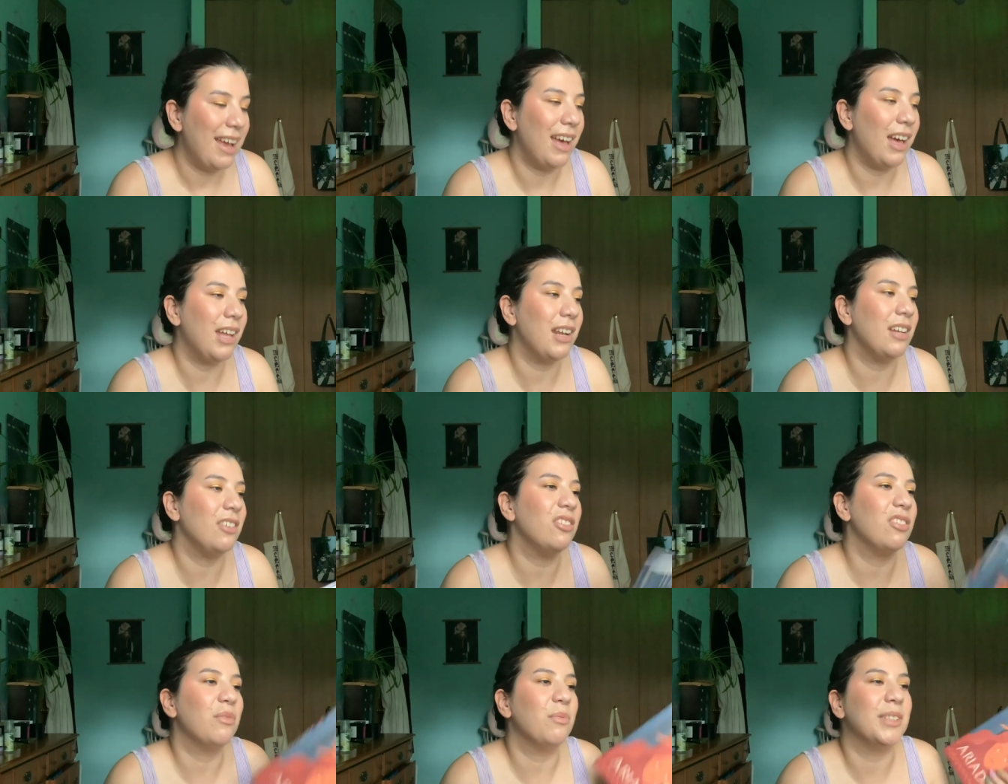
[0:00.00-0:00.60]
And I
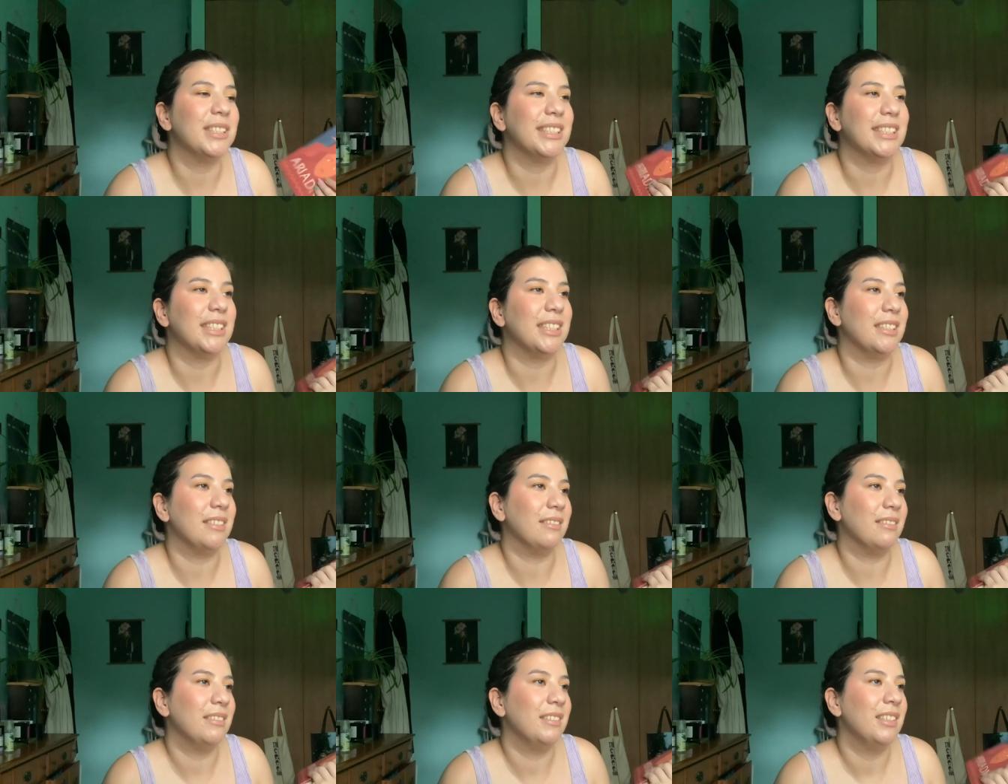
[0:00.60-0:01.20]
just
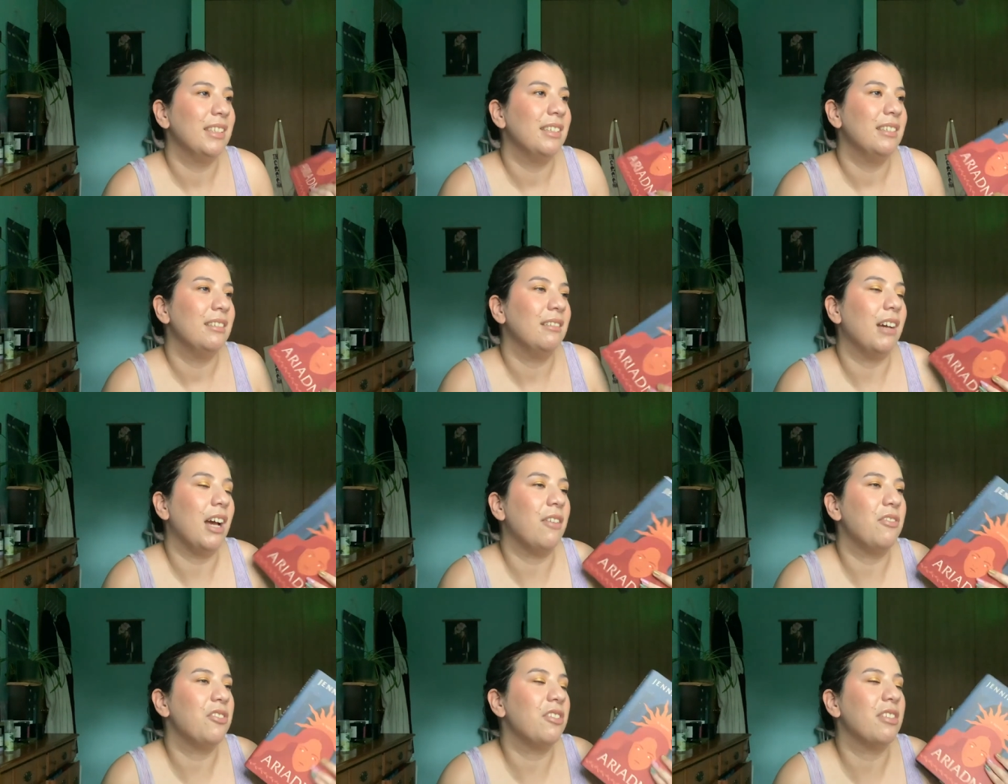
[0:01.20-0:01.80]
wasn't,
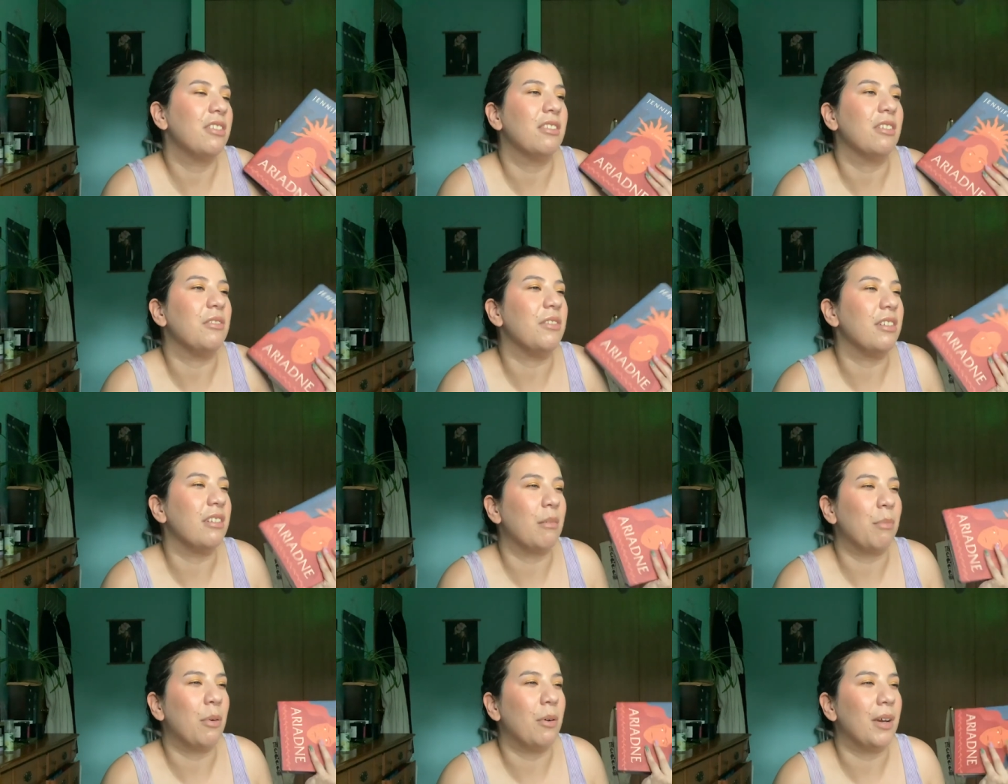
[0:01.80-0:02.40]
I was just so
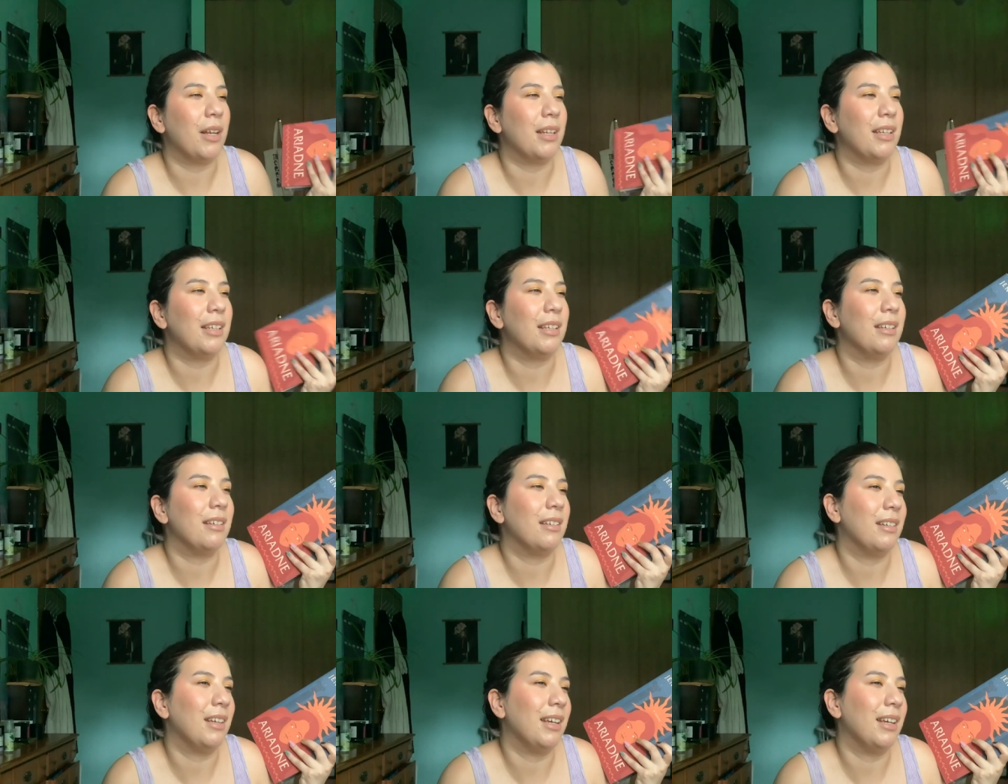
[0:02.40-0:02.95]
disappointed.